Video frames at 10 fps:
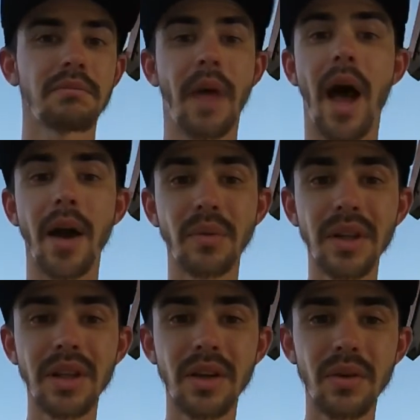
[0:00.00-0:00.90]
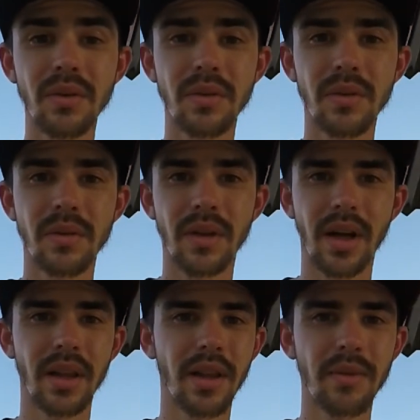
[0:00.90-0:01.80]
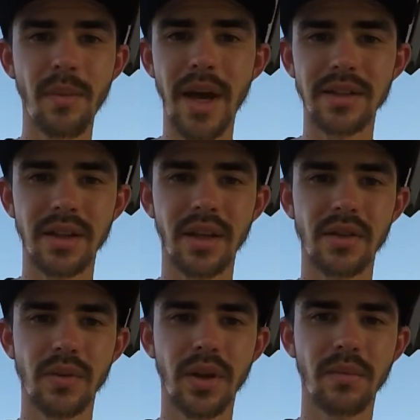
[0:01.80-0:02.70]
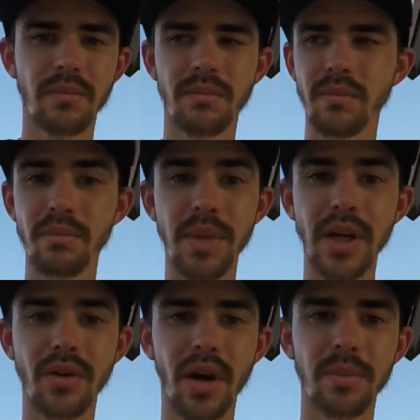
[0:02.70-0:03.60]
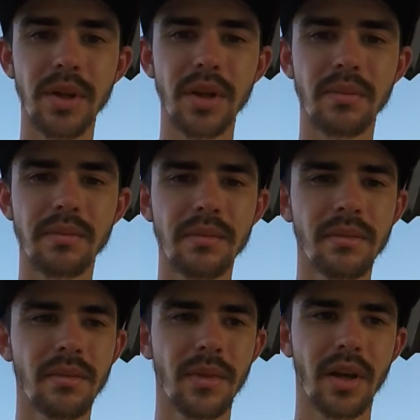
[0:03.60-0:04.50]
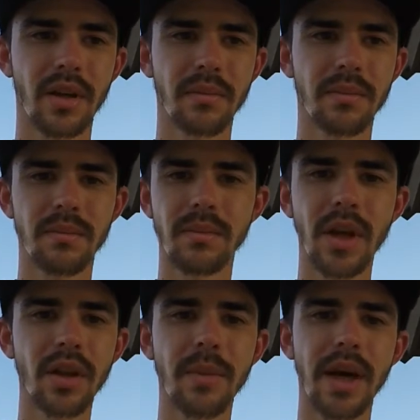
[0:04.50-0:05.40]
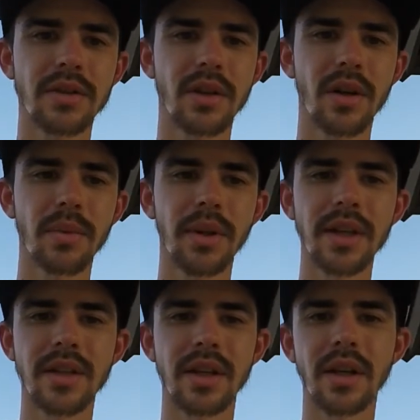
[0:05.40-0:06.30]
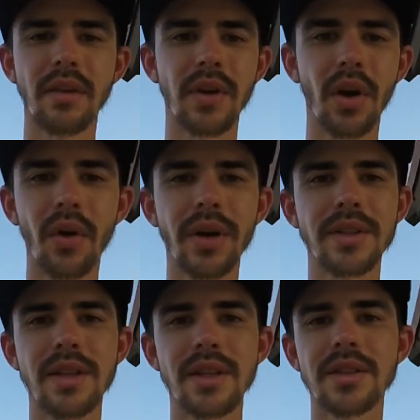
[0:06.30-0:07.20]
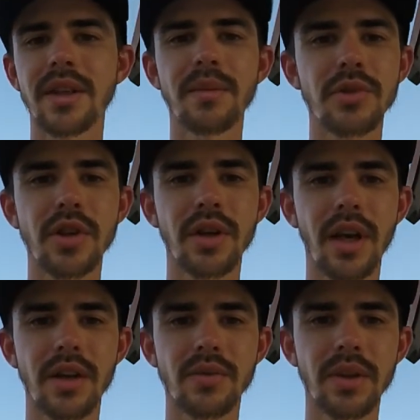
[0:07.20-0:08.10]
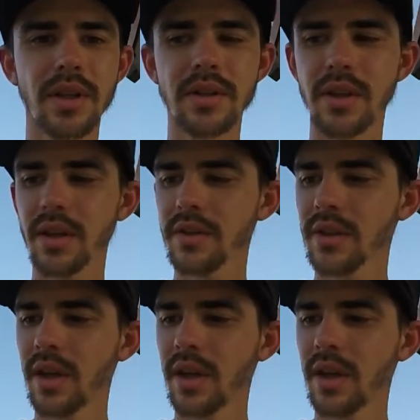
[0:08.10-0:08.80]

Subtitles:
I really do. I love the bass I catch with them. Big crappie, yellow bass, and a couple lakes I didn't even know existed I'm starting to catch with these things.